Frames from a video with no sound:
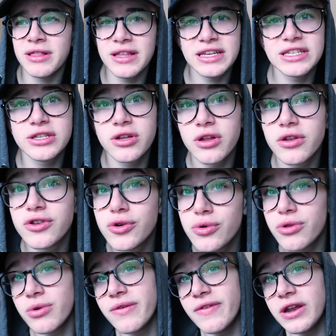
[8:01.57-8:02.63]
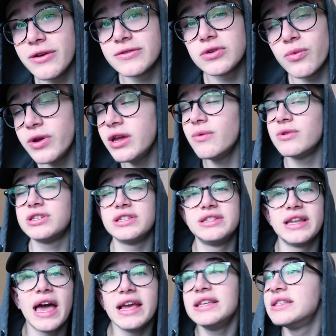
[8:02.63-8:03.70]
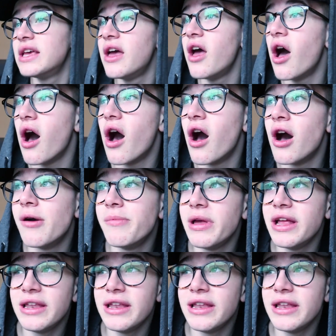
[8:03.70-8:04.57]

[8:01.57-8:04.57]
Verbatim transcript: at least two to three videos a week, which is nice. Um,